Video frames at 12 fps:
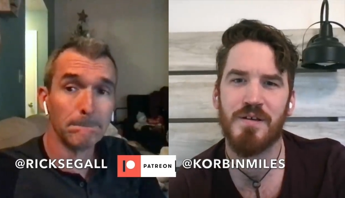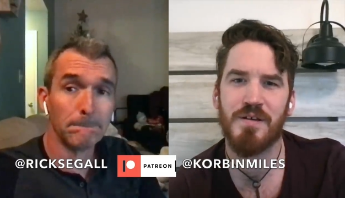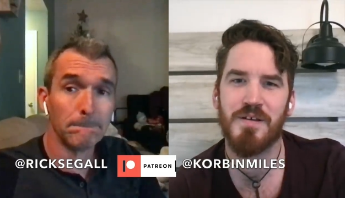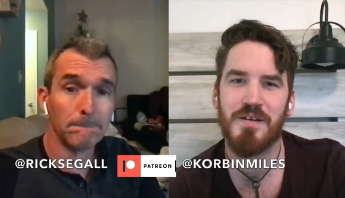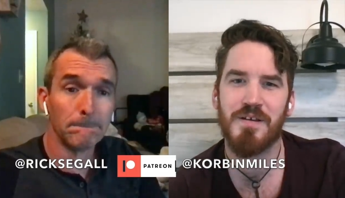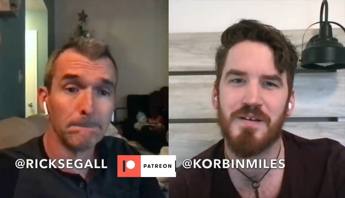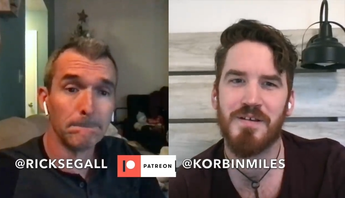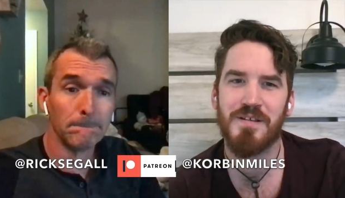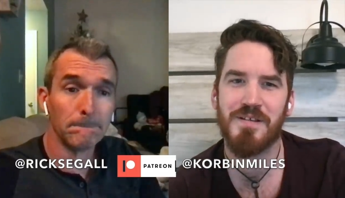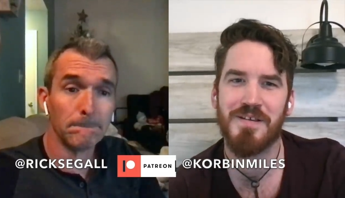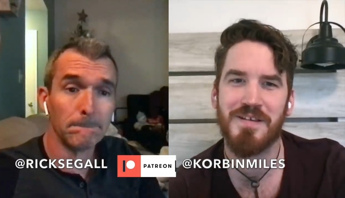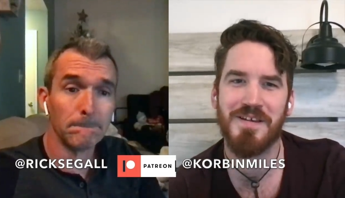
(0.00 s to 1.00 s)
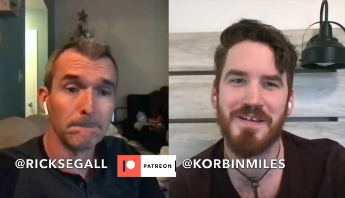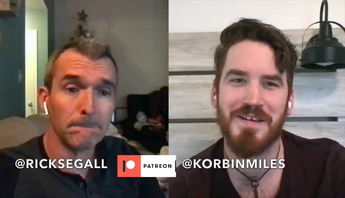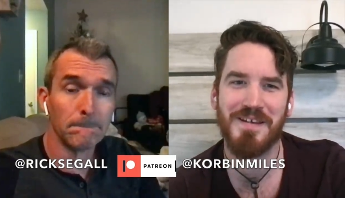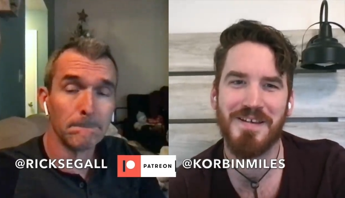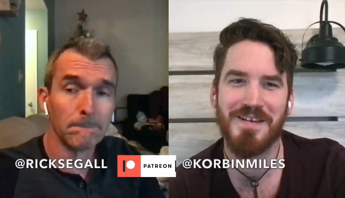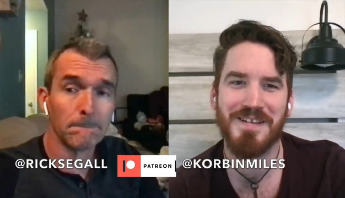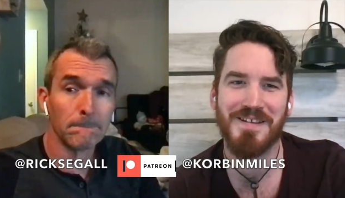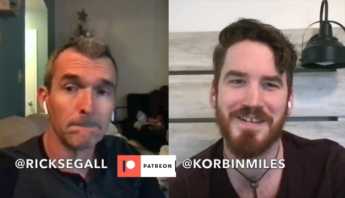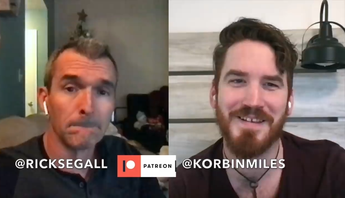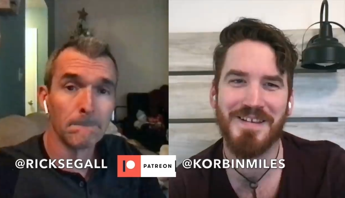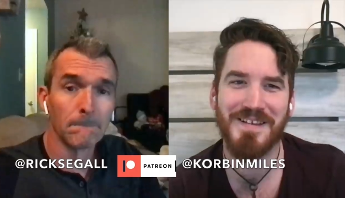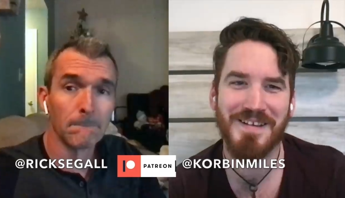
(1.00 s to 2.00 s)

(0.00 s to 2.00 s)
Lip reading: No one is speaking in this clip.